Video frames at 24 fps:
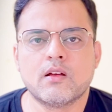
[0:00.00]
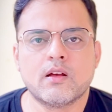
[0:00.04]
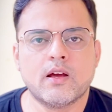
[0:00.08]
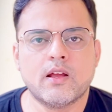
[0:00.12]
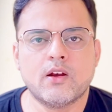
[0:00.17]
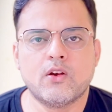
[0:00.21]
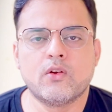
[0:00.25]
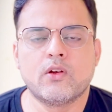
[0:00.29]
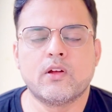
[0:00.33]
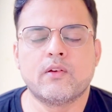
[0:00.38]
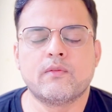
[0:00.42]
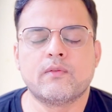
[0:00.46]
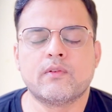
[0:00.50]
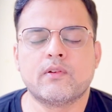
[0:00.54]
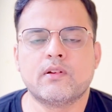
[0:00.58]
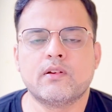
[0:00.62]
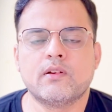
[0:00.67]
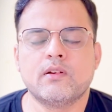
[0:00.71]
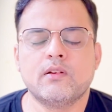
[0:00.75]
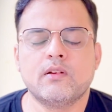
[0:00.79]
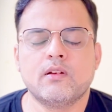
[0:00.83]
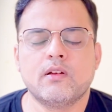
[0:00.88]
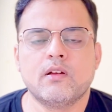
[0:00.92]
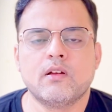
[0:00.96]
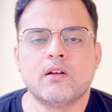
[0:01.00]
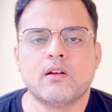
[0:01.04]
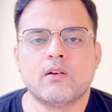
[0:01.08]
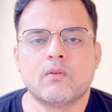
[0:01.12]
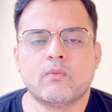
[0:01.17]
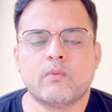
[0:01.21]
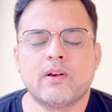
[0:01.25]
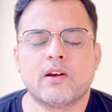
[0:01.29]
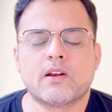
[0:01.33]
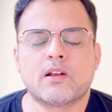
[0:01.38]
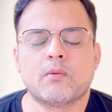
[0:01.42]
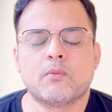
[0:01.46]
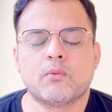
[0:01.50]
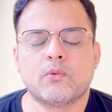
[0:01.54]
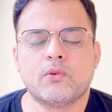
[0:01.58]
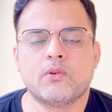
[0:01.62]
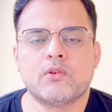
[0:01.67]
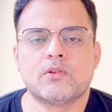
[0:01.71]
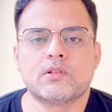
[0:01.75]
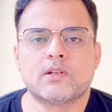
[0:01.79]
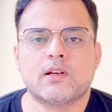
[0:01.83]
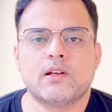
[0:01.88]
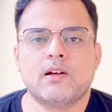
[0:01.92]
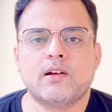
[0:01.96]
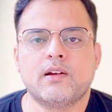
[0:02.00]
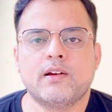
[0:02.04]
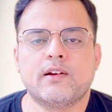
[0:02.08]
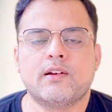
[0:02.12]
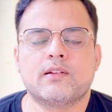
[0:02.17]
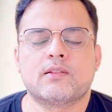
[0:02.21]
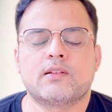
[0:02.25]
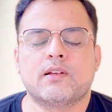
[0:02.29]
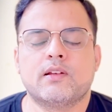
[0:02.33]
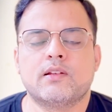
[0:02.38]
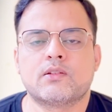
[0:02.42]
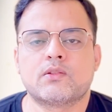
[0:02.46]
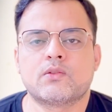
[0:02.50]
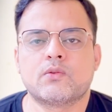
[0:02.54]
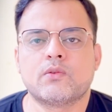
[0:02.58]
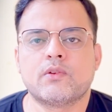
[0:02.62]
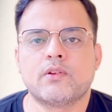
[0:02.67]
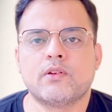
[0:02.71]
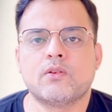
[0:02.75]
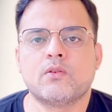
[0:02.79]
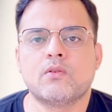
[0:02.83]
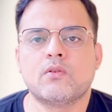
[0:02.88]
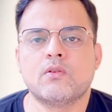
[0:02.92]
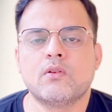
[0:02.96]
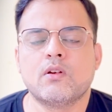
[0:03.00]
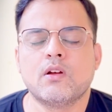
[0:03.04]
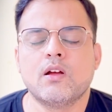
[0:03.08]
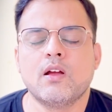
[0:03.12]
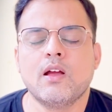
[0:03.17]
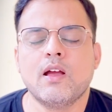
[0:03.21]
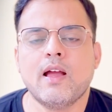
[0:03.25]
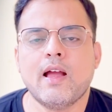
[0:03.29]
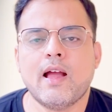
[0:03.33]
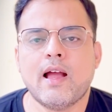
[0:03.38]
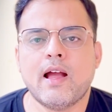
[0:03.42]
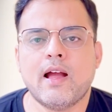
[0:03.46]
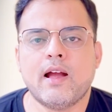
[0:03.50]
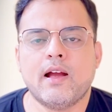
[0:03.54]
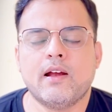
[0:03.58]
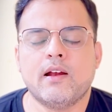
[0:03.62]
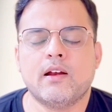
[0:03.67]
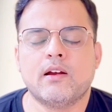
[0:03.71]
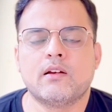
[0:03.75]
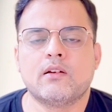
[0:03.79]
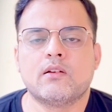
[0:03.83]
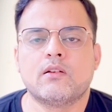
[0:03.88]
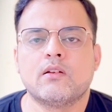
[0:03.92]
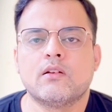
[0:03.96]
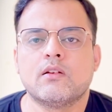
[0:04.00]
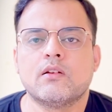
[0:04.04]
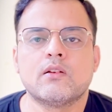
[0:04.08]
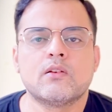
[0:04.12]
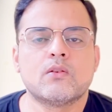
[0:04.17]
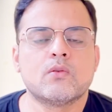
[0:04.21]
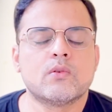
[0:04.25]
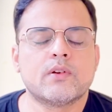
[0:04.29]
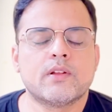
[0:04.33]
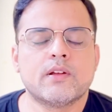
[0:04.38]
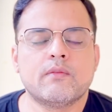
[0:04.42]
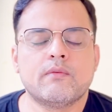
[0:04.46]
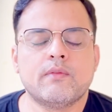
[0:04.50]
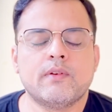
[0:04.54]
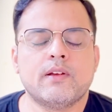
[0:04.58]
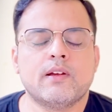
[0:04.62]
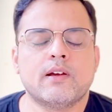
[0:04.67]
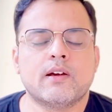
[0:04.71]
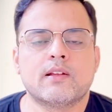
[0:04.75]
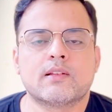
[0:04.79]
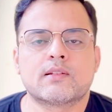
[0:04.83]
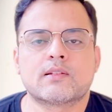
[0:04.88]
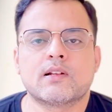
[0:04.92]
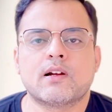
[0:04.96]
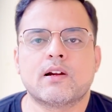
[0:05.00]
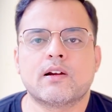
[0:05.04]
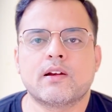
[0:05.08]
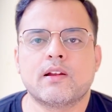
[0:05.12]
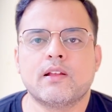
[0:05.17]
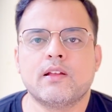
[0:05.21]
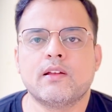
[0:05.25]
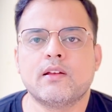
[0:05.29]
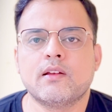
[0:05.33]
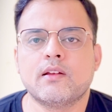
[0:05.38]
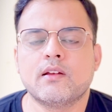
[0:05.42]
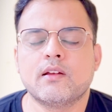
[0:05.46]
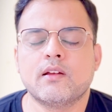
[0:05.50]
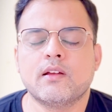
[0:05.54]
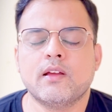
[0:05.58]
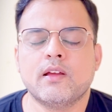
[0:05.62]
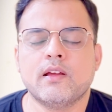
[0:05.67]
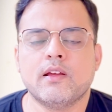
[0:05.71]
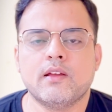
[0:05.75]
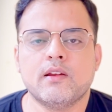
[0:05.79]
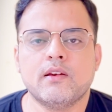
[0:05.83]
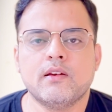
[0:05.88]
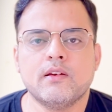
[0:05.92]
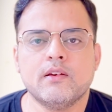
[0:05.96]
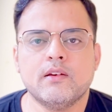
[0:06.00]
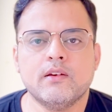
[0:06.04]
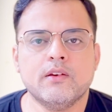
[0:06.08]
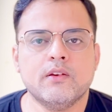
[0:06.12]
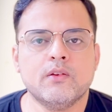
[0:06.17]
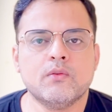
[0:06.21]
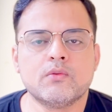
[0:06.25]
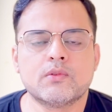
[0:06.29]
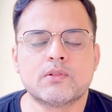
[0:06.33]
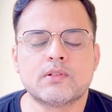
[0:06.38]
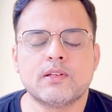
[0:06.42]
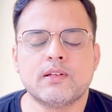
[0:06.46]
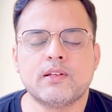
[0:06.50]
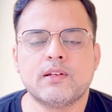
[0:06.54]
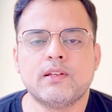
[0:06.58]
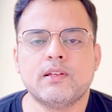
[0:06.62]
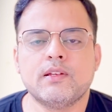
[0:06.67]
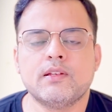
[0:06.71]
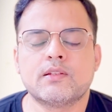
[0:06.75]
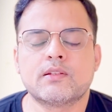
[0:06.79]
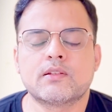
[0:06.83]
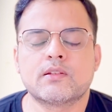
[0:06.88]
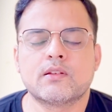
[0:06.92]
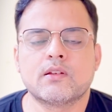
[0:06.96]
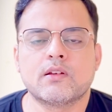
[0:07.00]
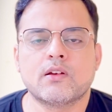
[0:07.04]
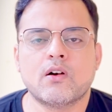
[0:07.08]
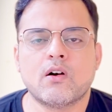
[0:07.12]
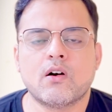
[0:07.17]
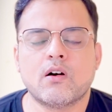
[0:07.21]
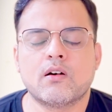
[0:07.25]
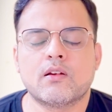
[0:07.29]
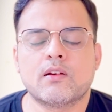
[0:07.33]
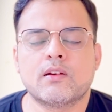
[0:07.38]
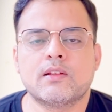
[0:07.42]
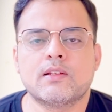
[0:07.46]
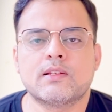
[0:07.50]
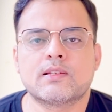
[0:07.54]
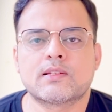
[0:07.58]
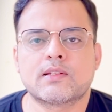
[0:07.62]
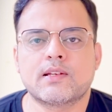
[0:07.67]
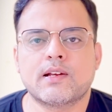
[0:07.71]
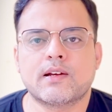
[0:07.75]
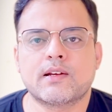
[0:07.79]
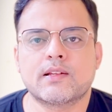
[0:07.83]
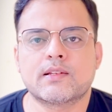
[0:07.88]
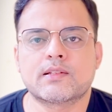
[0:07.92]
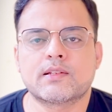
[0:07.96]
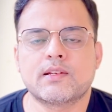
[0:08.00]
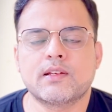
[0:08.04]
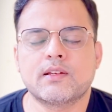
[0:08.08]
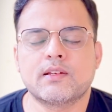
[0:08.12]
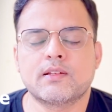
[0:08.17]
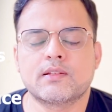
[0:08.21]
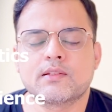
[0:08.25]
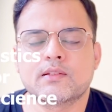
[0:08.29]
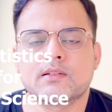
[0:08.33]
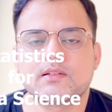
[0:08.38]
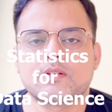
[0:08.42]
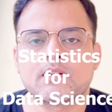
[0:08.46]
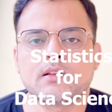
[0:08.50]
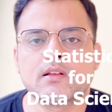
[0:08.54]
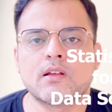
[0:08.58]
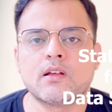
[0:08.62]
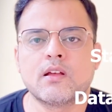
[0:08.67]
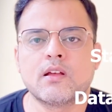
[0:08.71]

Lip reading: Hello everyone, welcome to your channel Data Science Studio, and today we are starting a new series on statistics.